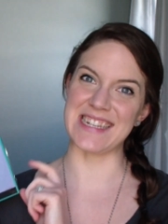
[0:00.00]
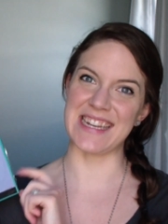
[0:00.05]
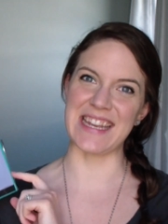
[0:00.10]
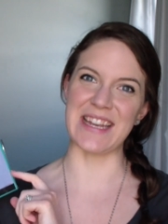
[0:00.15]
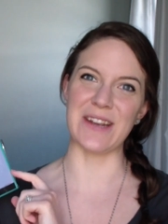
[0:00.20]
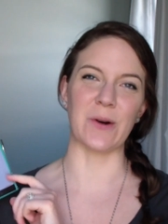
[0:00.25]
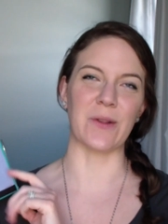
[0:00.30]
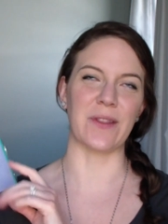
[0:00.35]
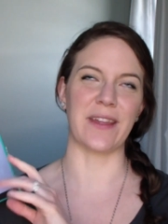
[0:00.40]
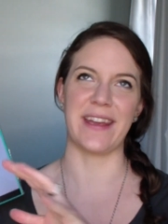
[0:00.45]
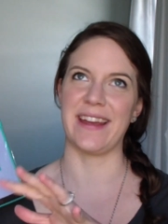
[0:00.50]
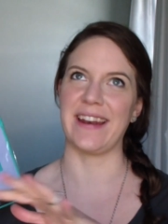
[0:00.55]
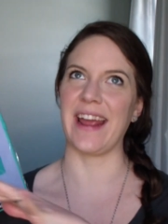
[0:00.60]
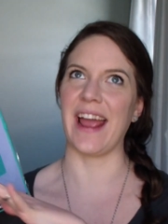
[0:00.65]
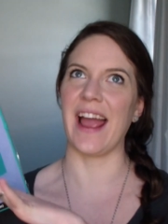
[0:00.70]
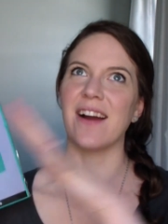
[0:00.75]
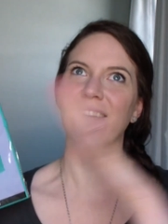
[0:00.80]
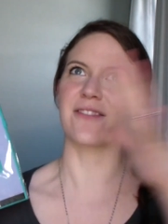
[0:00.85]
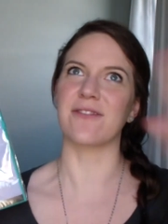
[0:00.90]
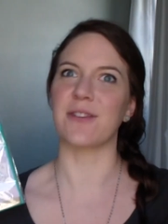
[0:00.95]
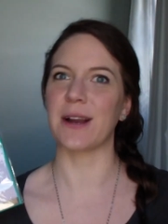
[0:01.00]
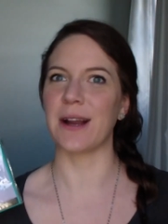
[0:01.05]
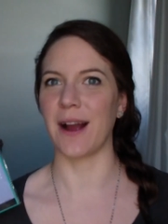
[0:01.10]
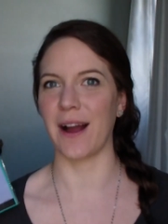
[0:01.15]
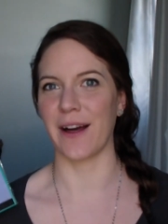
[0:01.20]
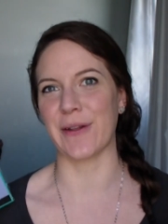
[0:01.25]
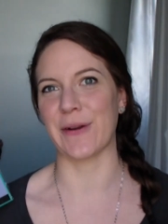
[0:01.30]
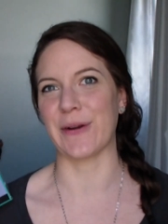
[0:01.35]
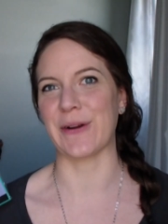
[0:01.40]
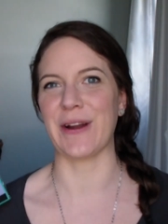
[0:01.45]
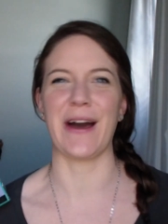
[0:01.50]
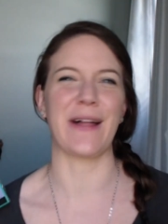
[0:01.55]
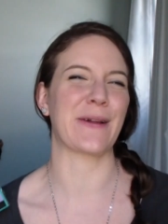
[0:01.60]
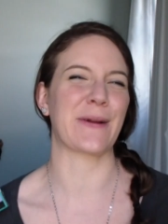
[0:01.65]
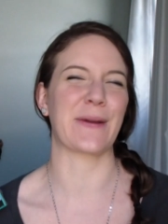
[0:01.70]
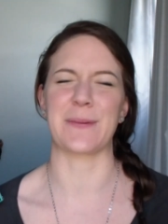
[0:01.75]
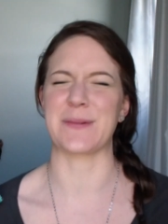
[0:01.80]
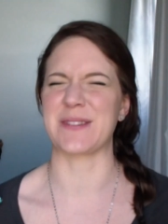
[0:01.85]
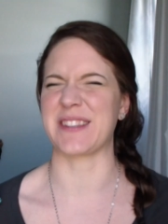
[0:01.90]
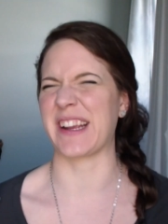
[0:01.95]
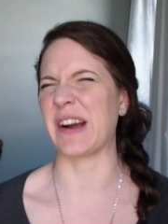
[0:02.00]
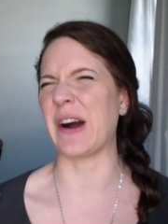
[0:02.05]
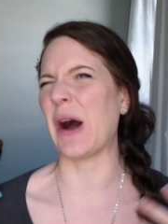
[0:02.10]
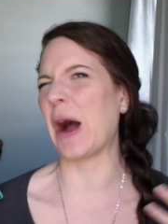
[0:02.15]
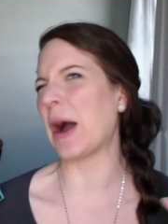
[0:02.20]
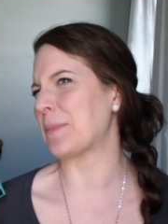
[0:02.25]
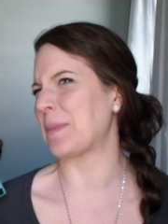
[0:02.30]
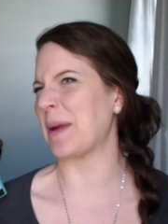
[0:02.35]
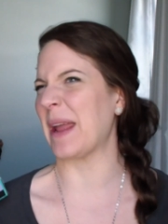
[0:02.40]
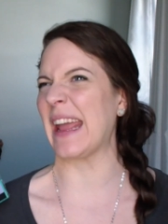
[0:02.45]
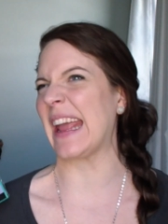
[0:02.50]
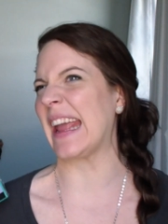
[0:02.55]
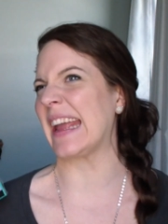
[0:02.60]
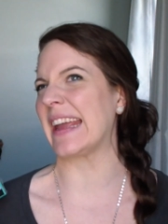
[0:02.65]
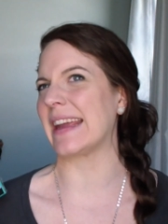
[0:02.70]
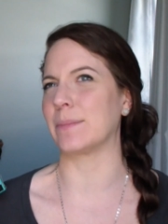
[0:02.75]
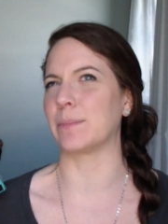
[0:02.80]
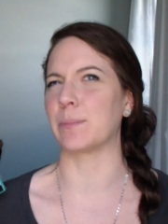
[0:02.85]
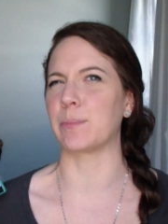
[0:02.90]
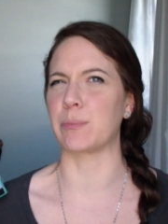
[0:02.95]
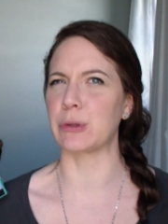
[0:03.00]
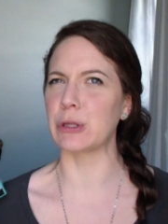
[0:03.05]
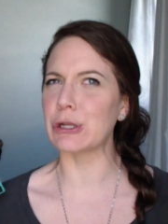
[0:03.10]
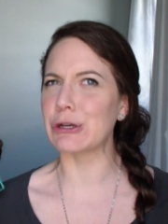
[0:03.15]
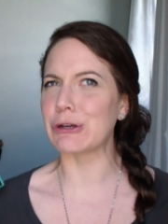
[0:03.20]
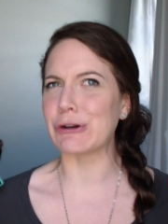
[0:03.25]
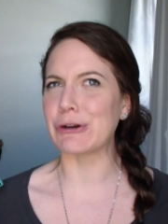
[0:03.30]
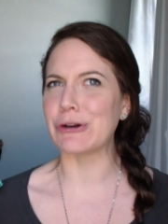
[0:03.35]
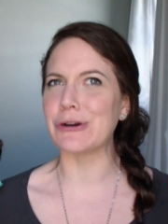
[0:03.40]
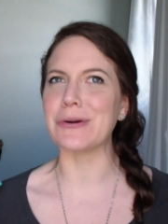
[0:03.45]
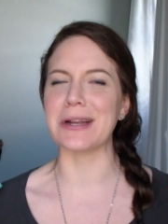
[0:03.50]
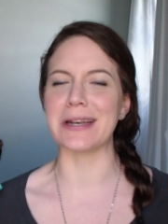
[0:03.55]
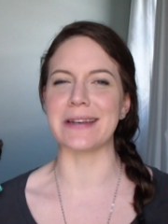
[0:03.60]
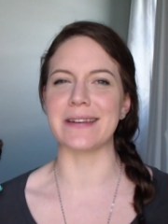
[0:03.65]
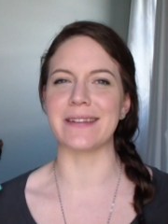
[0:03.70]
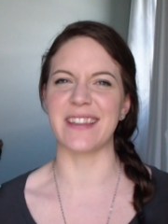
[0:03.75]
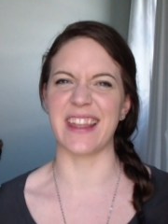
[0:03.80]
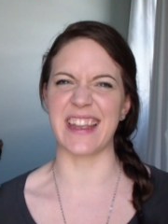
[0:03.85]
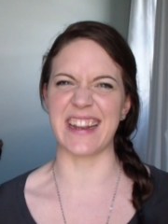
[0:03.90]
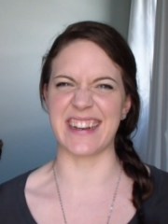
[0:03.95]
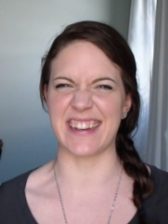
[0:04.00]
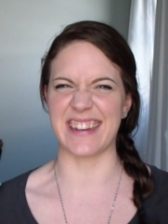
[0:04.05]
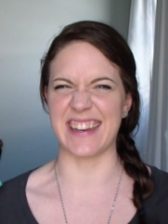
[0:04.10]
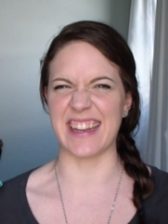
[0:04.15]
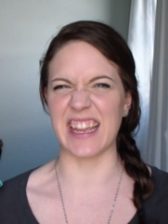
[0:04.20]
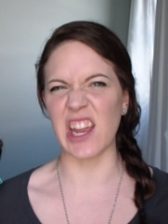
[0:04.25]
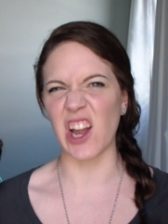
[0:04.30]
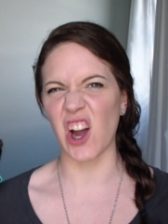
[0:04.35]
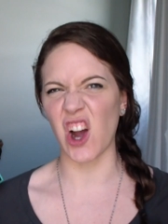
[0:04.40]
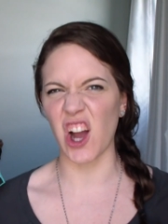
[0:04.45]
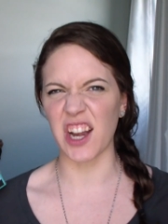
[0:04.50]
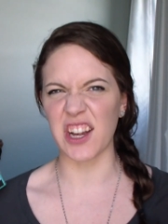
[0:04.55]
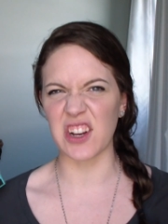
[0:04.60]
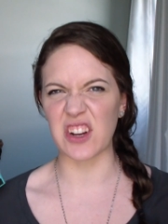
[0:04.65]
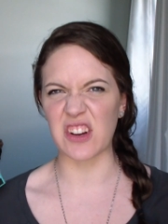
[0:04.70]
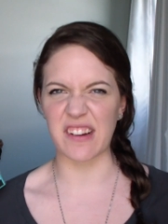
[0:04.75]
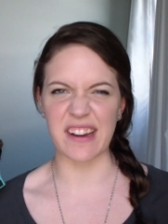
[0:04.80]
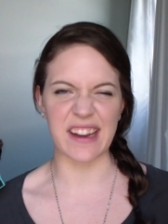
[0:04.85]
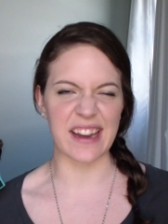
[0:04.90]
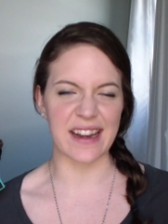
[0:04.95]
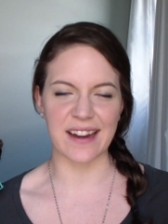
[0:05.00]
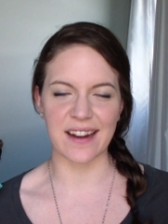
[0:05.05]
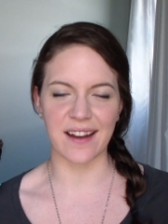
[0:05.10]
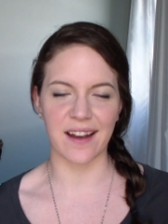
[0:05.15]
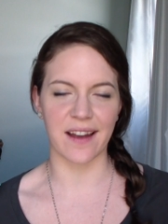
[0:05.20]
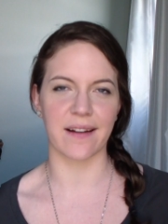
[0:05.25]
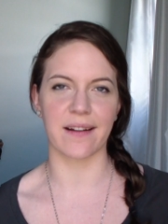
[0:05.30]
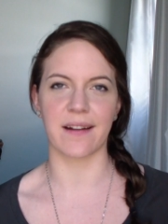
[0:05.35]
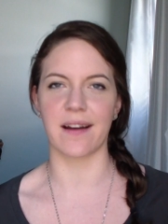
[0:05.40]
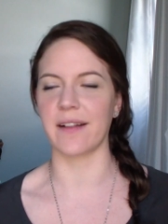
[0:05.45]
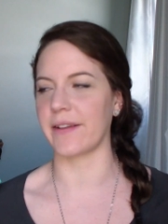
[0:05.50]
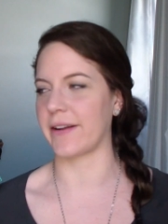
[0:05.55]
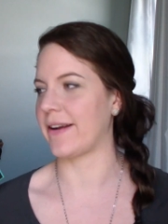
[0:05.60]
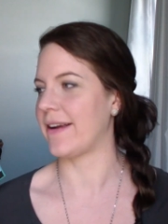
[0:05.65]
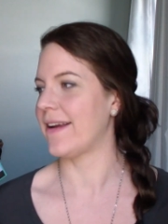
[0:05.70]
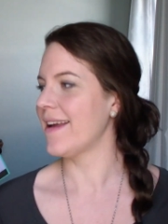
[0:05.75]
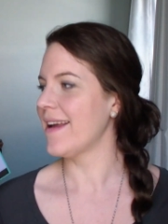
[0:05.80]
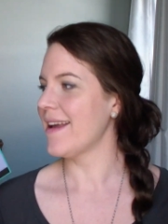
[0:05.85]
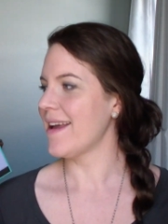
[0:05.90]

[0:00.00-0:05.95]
teal. They had every other color. There was like hot pink and blue and like a neon green kind of color.